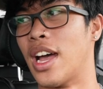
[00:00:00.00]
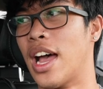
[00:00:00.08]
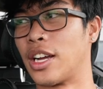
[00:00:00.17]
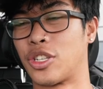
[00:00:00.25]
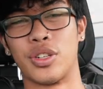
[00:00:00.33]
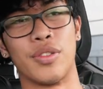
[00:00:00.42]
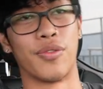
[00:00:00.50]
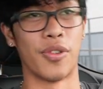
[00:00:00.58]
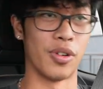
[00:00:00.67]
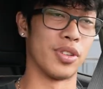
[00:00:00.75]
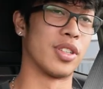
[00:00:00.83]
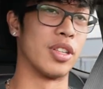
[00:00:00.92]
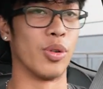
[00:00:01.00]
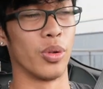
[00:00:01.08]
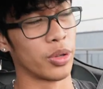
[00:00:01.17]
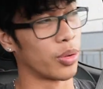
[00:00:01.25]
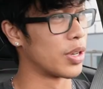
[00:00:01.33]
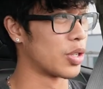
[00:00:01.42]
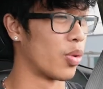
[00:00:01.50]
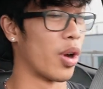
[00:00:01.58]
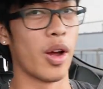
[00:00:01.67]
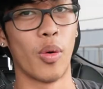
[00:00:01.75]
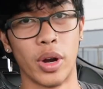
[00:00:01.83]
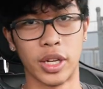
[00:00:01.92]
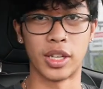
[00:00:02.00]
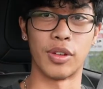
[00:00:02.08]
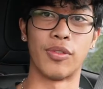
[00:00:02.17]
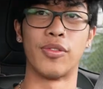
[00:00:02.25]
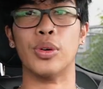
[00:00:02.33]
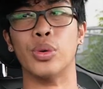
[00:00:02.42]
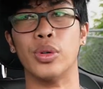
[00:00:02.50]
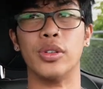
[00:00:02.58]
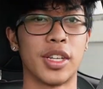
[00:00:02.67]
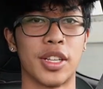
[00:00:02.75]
Actually, first, the only reason why I want to get food,